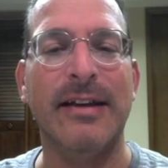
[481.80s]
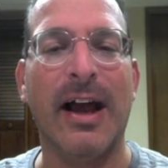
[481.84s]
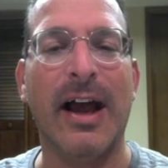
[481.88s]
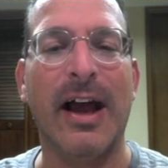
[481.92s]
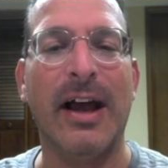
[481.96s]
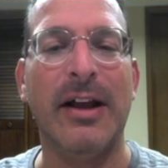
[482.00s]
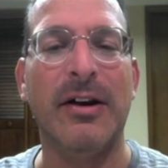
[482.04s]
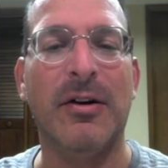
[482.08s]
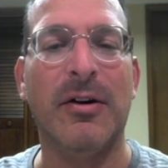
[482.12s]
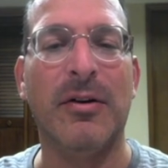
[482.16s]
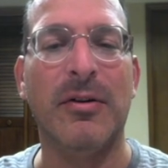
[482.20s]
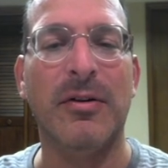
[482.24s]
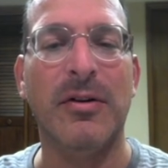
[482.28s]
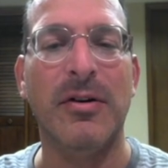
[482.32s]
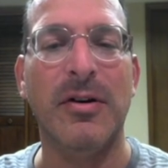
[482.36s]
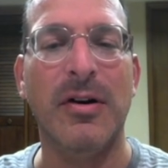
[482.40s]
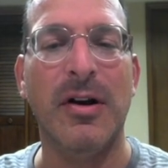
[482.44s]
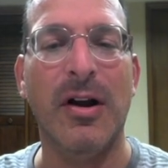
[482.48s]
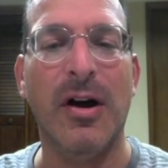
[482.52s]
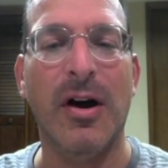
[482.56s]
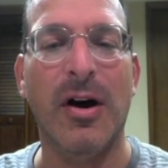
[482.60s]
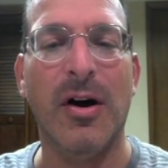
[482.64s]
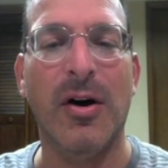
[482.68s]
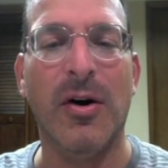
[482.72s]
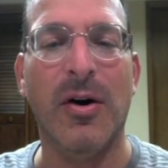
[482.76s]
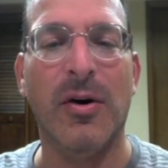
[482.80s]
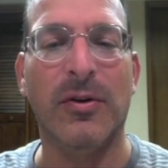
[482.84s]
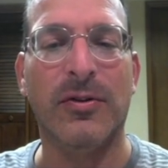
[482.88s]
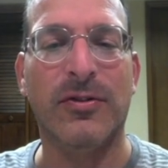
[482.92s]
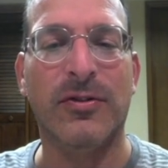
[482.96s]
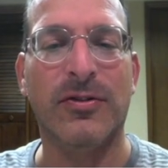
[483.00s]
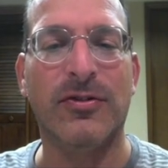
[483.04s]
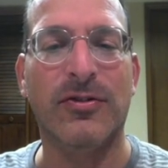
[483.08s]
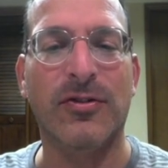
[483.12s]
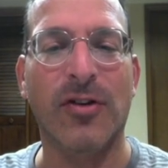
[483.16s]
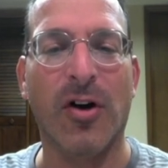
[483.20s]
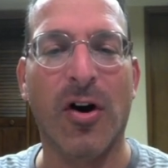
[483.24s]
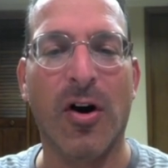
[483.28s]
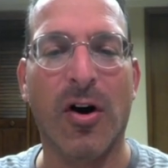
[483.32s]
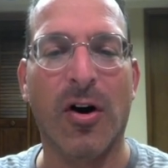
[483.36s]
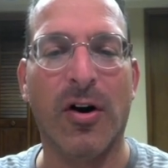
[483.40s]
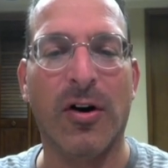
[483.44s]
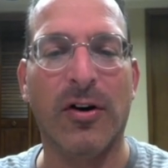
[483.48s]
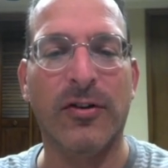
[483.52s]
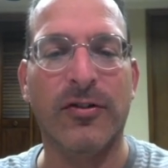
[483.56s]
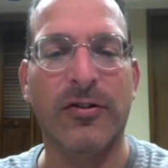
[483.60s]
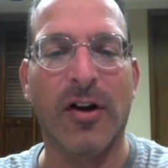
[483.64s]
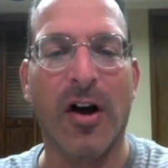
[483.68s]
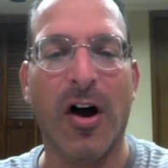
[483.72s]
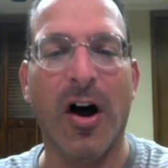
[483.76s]
I don't know.
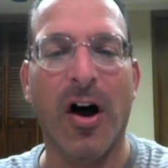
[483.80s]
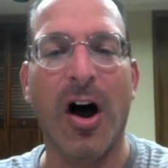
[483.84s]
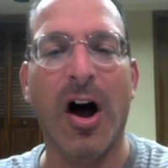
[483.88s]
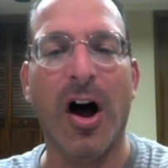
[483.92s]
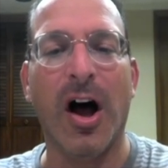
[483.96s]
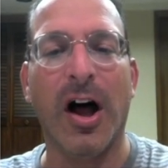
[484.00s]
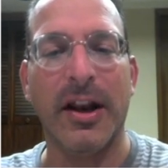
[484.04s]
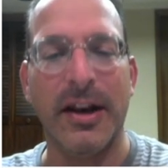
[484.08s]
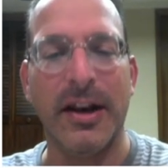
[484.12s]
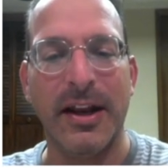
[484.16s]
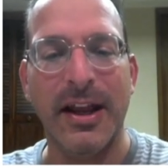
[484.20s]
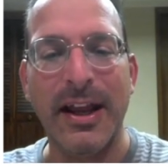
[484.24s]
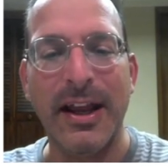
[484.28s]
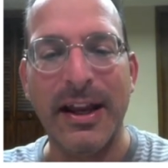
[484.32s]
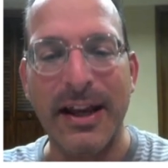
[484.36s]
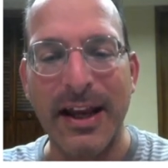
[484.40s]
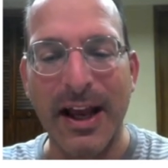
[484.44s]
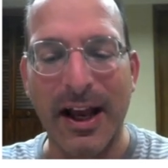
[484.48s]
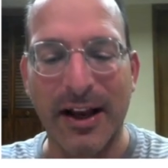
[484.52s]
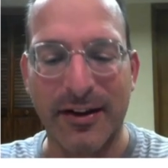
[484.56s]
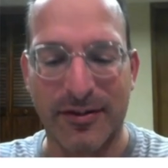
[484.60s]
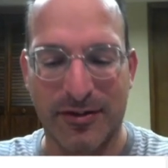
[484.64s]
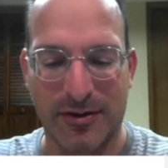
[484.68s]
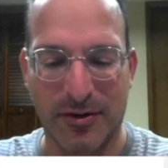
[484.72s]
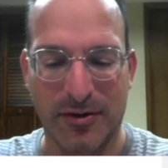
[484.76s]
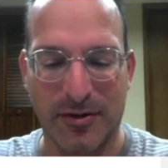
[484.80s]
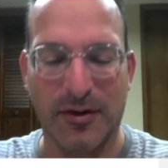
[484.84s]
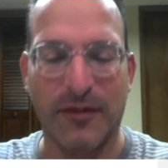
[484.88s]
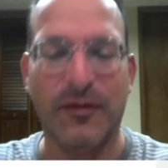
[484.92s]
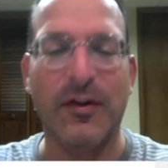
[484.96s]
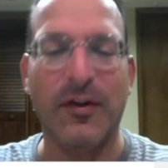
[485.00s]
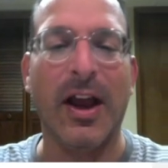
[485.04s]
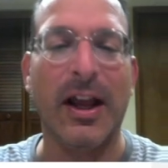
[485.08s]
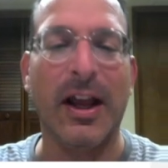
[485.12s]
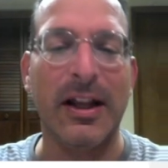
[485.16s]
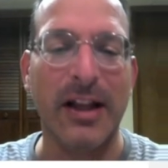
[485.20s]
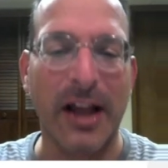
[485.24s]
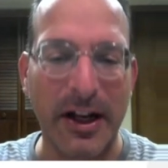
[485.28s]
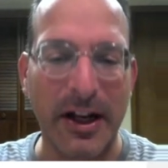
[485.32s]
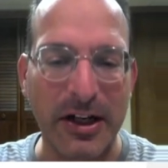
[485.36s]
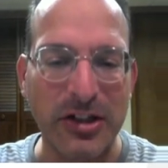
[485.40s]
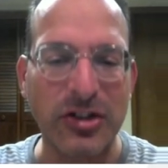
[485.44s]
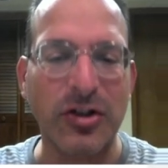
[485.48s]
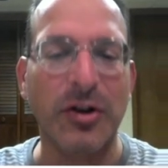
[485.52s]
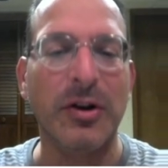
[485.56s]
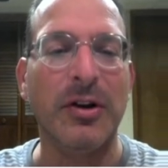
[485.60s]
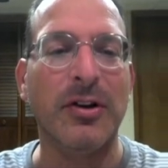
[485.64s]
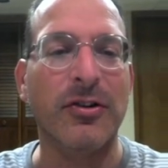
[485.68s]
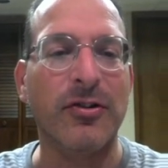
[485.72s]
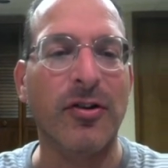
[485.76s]
Stars on. Yes, you're. If you headline a
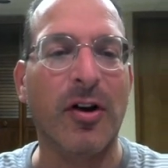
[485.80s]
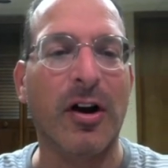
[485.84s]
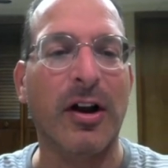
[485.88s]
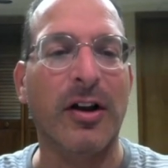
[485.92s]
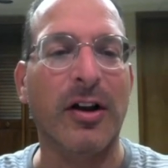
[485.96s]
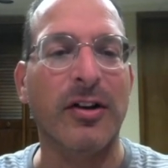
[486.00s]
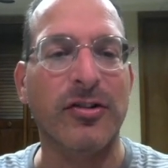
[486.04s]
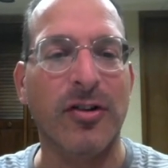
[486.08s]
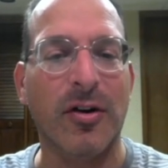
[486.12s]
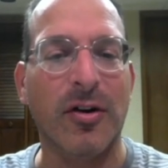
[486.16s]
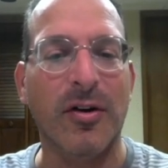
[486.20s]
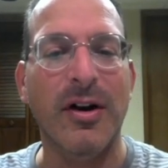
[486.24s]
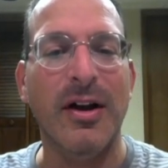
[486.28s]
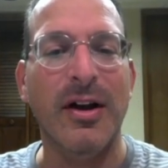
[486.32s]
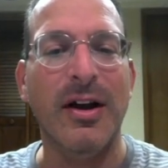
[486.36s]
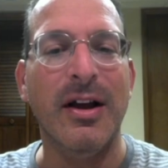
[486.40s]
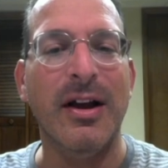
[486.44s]
show, you're starring on the show.